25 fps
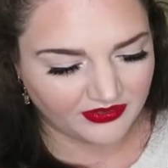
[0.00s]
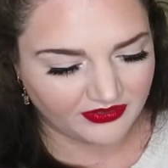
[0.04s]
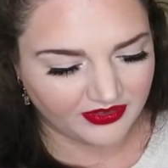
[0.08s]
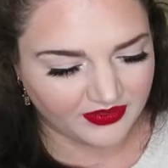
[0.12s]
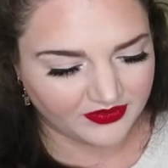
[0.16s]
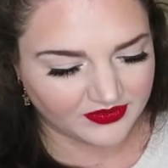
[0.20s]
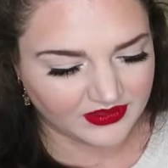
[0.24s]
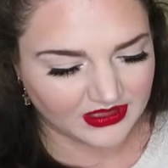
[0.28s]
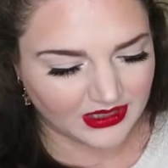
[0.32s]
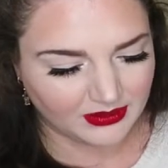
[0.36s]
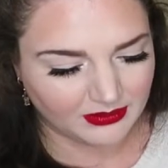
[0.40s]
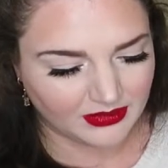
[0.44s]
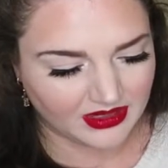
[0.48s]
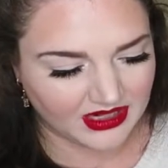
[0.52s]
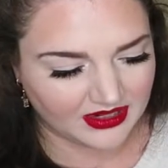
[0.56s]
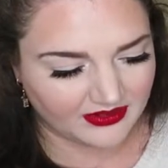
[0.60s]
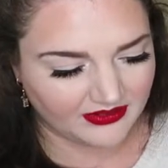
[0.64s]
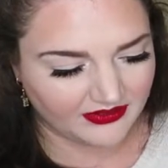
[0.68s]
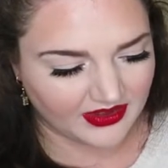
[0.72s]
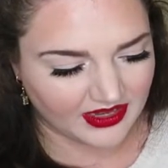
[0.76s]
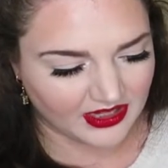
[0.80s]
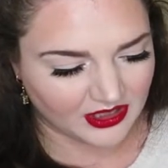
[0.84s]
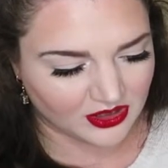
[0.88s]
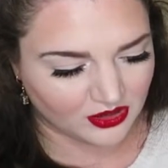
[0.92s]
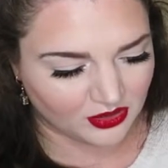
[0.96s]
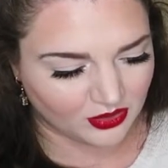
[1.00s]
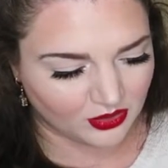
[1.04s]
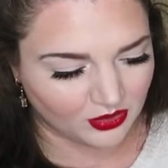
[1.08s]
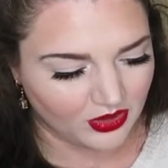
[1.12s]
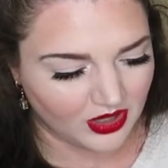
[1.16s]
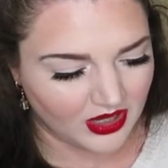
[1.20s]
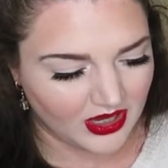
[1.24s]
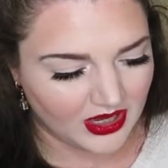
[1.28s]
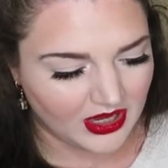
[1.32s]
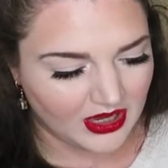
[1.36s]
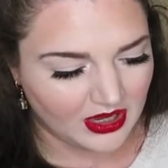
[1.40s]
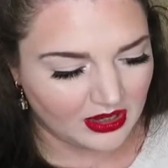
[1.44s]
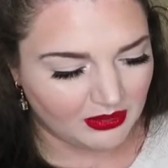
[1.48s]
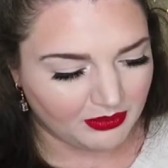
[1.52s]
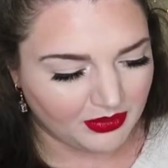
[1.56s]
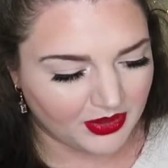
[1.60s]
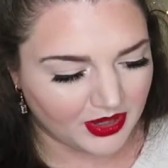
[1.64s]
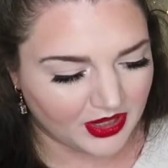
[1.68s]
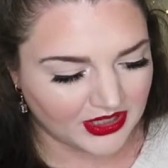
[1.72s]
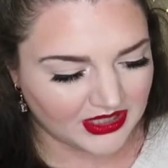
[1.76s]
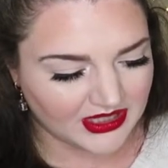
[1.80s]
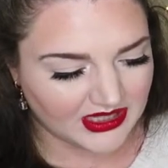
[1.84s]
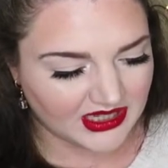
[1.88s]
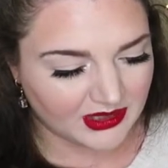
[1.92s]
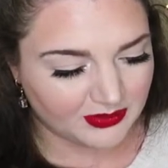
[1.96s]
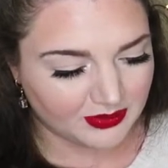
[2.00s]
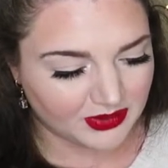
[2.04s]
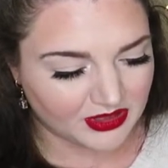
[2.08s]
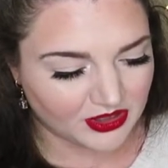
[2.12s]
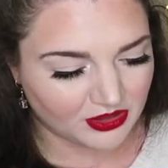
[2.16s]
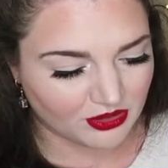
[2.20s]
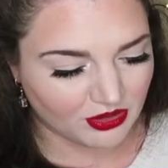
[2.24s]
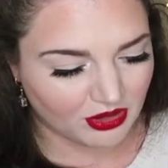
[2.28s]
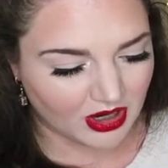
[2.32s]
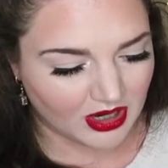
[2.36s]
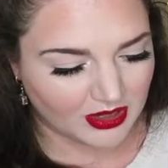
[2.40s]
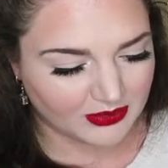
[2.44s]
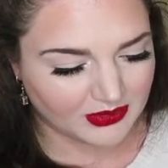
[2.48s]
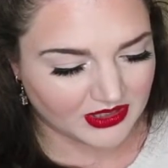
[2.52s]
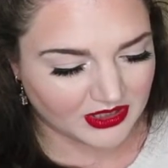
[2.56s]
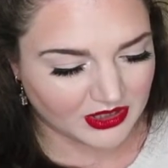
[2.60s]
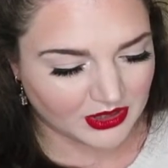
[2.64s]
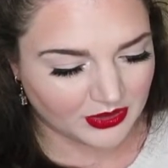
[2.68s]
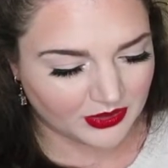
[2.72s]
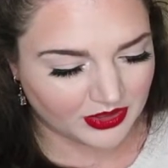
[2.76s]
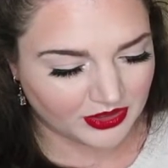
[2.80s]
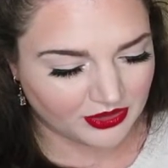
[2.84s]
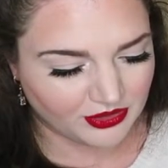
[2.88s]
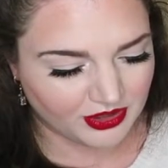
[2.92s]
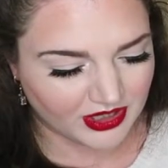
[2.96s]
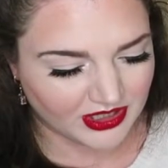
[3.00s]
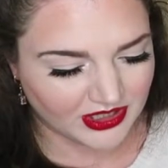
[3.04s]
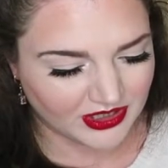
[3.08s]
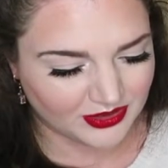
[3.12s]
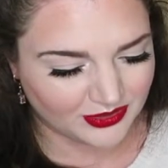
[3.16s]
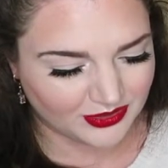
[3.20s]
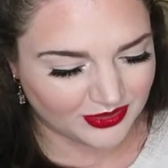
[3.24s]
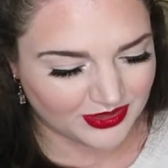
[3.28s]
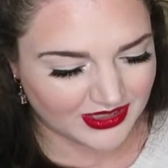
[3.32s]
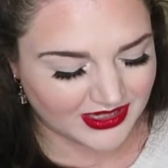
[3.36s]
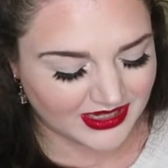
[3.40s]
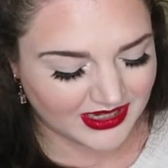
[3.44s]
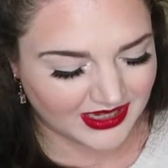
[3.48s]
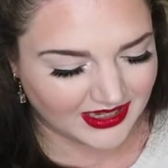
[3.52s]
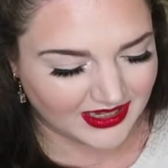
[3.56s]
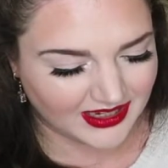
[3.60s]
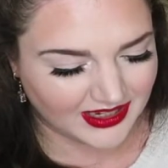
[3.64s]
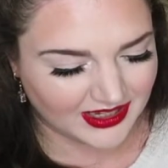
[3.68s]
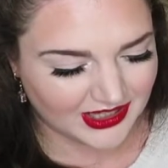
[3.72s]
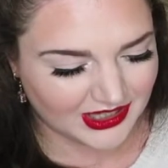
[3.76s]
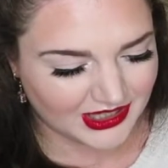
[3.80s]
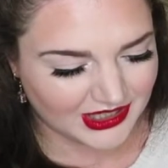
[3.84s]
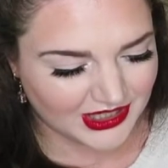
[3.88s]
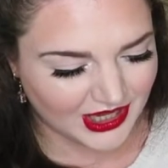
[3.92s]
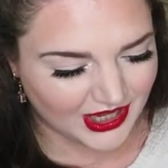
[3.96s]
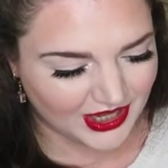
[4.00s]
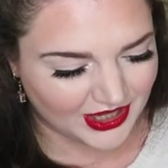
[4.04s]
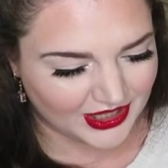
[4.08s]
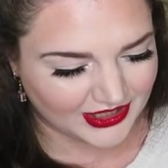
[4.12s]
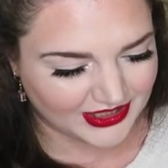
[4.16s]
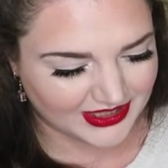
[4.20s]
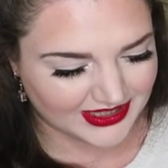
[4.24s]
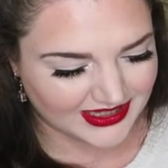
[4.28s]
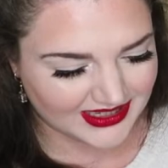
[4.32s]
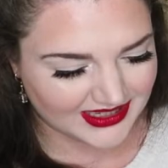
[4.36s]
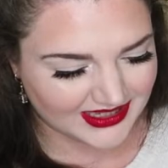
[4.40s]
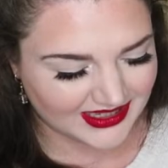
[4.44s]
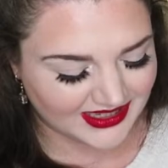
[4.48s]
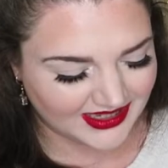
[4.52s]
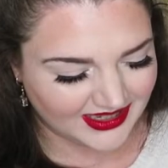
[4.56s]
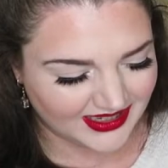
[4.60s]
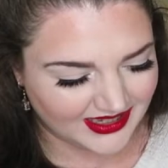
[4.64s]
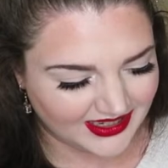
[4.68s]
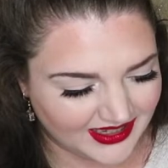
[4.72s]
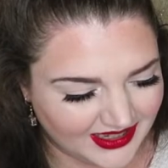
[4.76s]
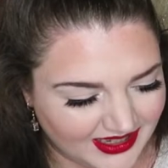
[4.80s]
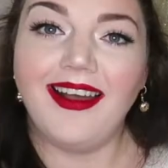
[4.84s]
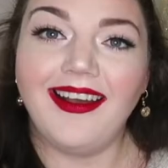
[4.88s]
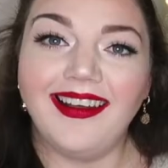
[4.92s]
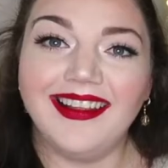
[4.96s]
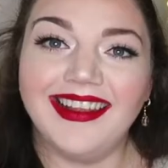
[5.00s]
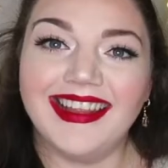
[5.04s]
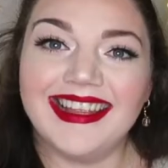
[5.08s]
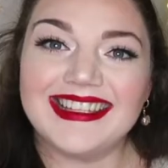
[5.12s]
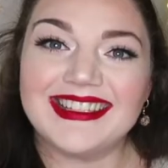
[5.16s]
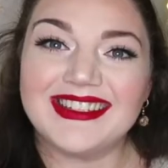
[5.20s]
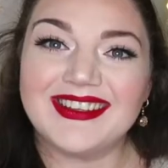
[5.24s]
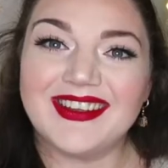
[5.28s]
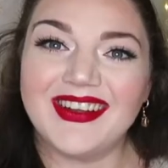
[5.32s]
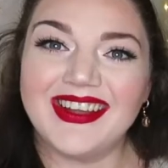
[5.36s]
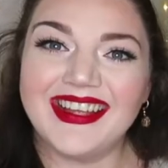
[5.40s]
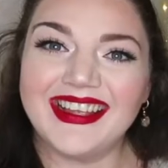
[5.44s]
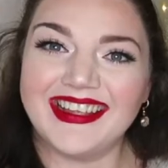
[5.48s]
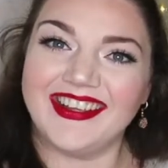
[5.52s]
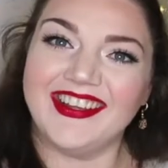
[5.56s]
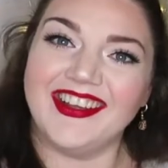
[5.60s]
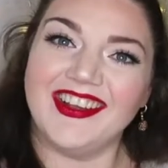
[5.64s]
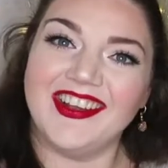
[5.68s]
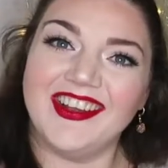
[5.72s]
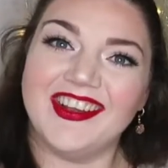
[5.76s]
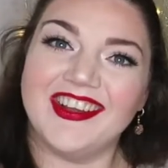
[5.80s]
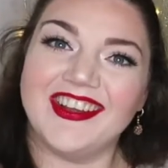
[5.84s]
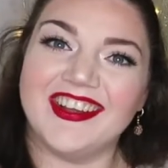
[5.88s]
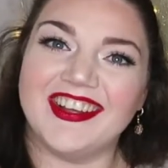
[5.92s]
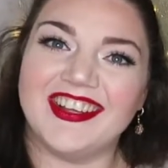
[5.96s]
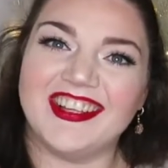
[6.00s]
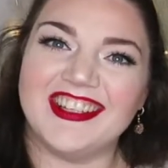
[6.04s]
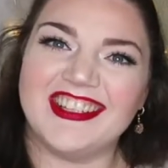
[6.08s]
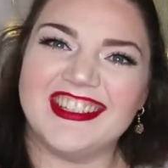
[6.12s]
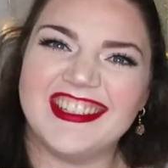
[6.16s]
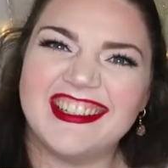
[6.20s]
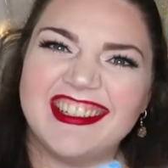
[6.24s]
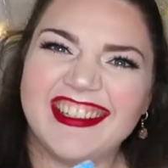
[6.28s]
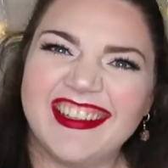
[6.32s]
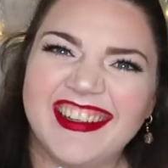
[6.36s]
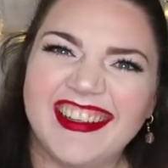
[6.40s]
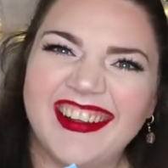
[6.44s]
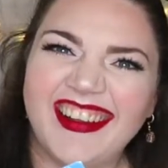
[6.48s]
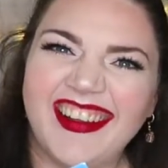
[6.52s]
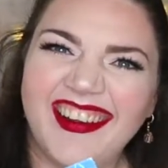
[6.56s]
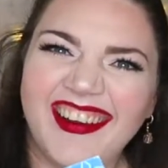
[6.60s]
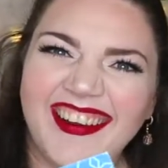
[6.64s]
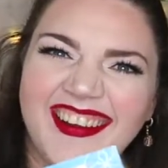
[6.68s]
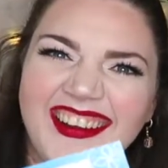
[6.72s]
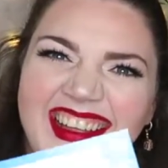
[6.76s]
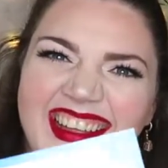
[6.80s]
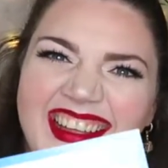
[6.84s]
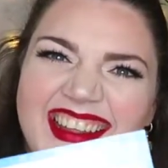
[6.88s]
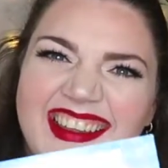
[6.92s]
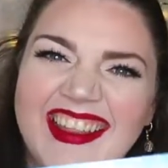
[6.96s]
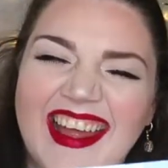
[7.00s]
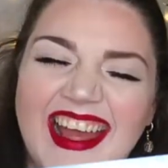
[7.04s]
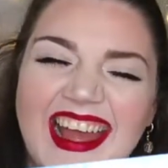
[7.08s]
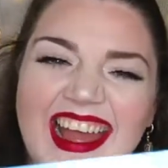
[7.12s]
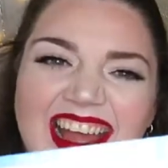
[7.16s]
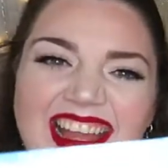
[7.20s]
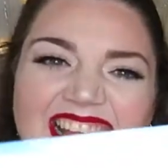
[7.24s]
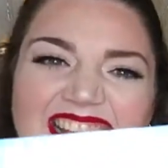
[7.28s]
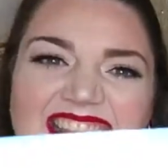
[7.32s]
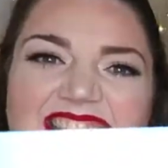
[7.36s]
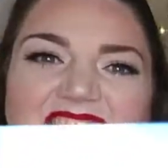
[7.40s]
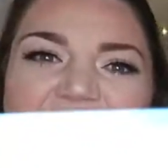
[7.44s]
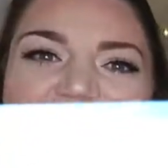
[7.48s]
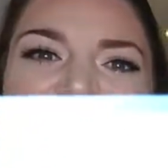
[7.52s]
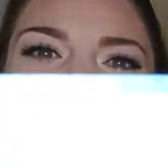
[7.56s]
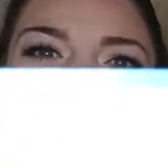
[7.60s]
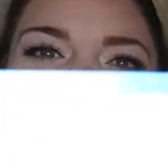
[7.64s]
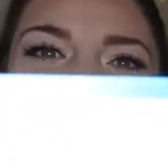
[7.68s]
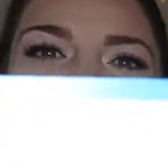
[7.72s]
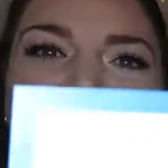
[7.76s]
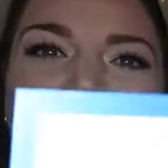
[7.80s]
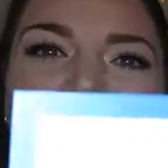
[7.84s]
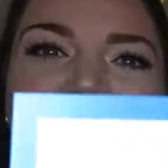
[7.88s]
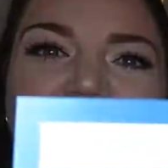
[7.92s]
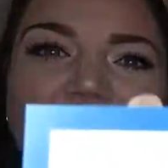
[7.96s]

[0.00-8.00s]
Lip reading: 15-minute facial, personally prescribed to address your skin concerns. Oh, that's quite good. I like that. So,